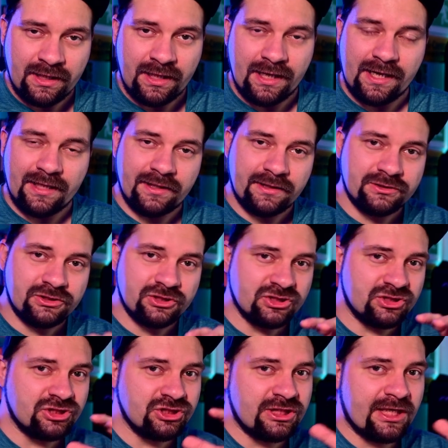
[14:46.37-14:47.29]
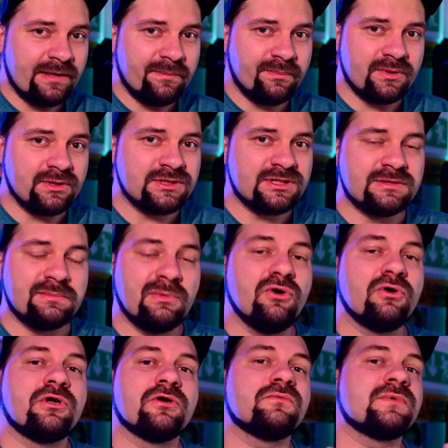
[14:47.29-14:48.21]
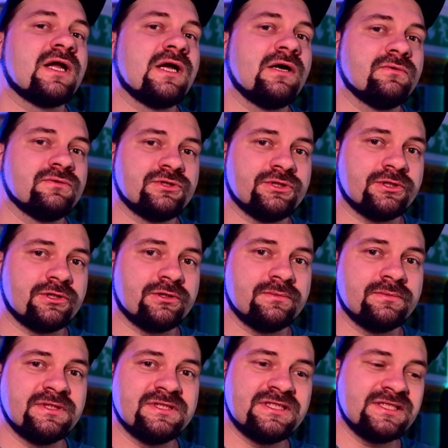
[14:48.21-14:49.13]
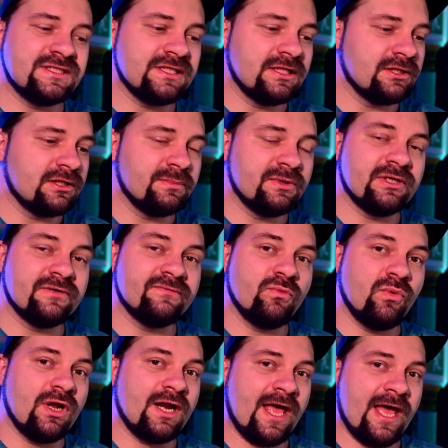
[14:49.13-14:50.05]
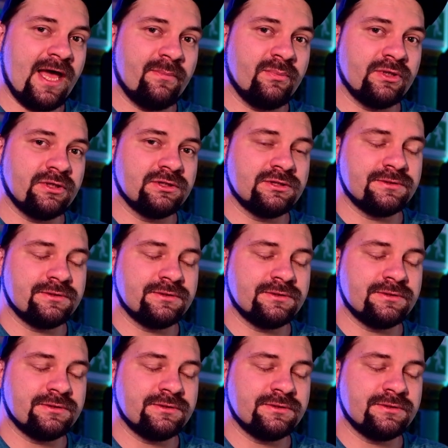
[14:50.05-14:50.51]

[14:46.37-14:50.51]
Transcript: and then just shape the smoke around her. This is a little bit of what happened.